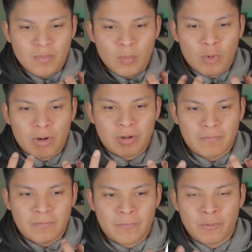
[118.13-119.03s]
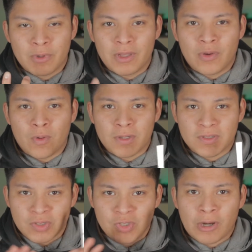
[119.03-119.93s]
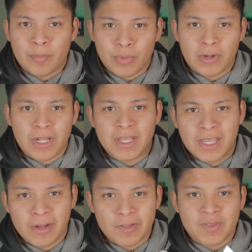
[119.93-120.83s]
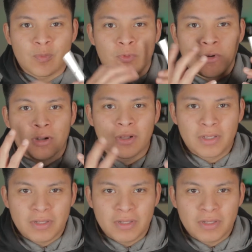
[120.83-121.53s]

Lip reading: more fruity accords are sharper, and here it's more